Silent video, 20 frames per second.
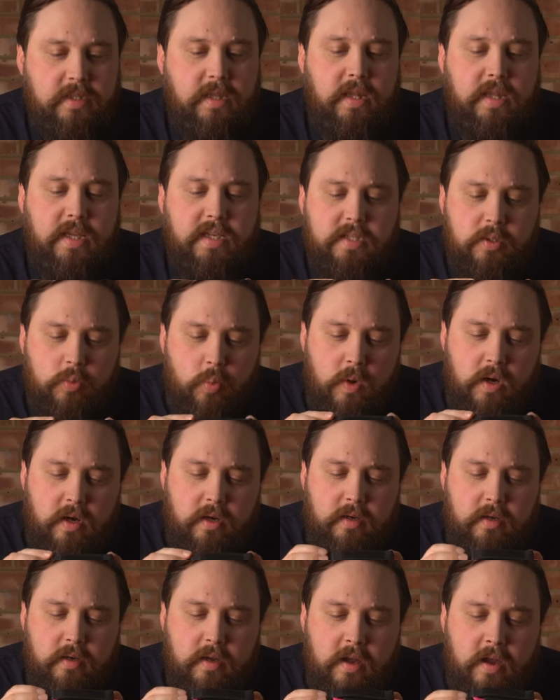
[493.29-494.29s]
This
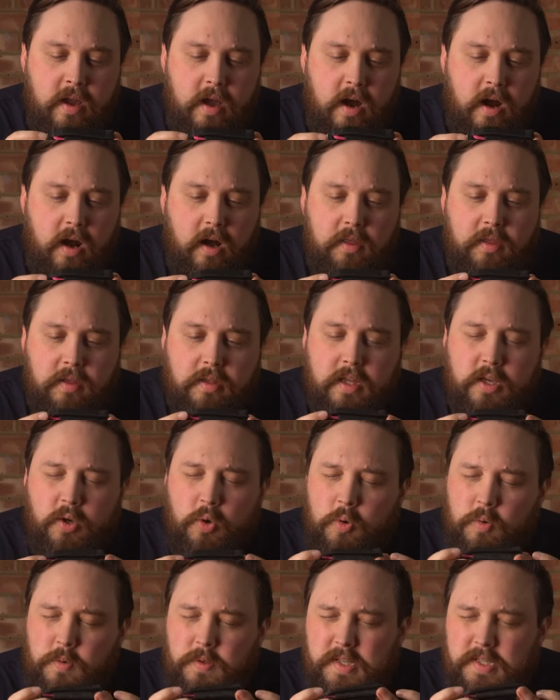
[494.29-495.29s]
one, I think they
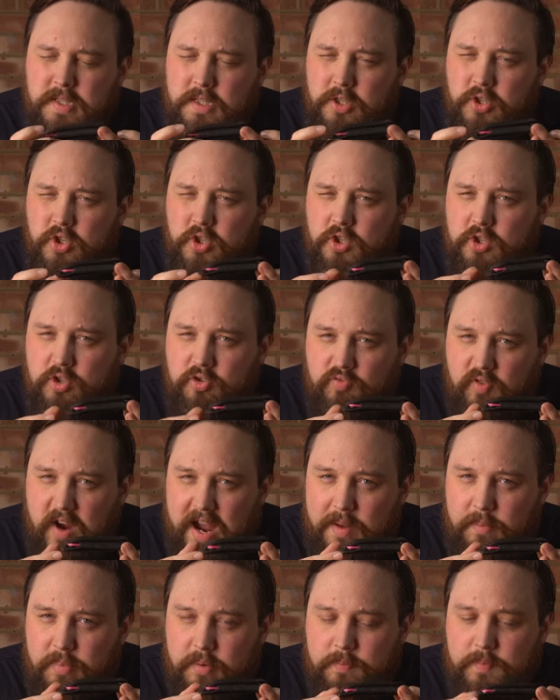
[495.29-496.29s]
call this the
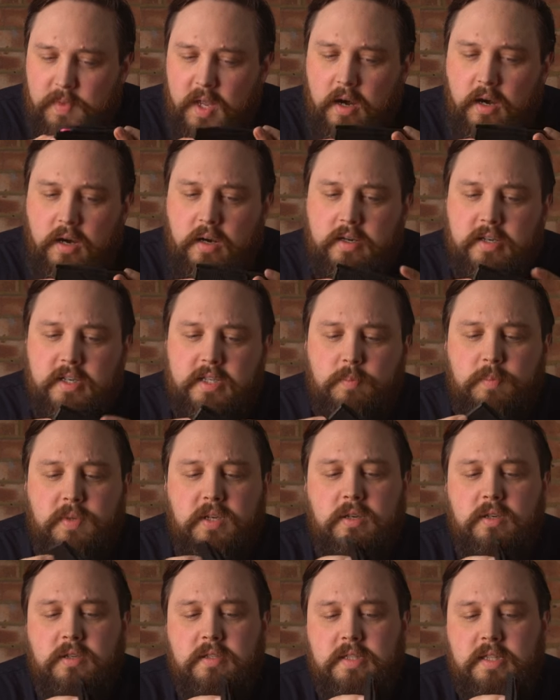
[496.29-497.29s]
strap harness,
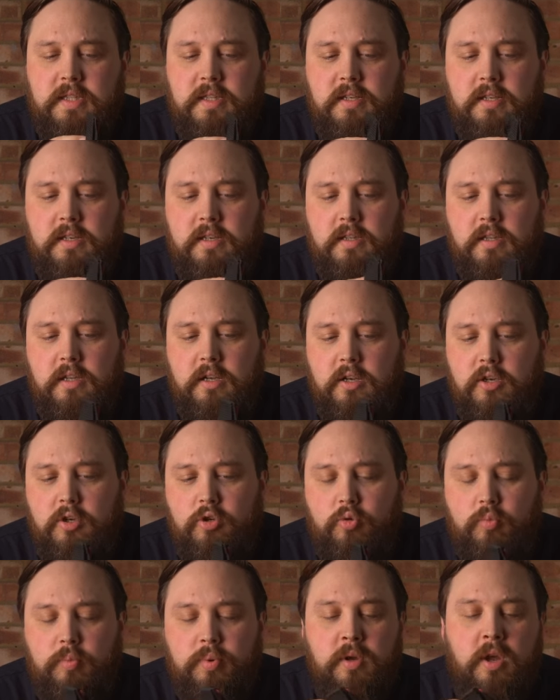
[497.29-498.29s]
because the
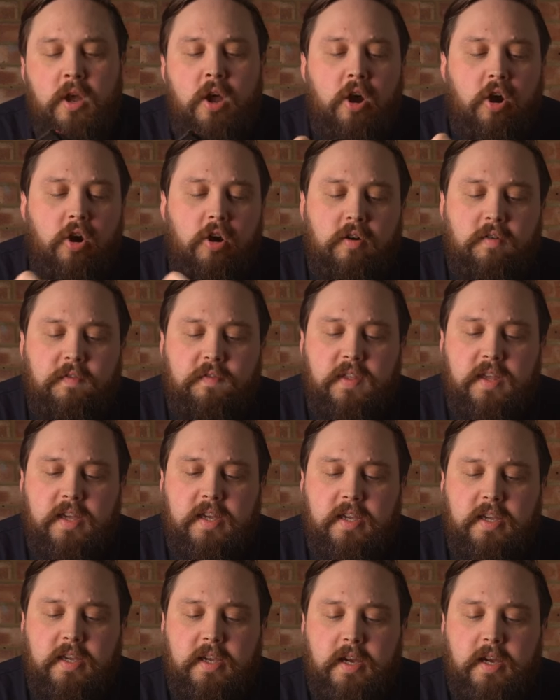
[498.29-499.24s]
loop of the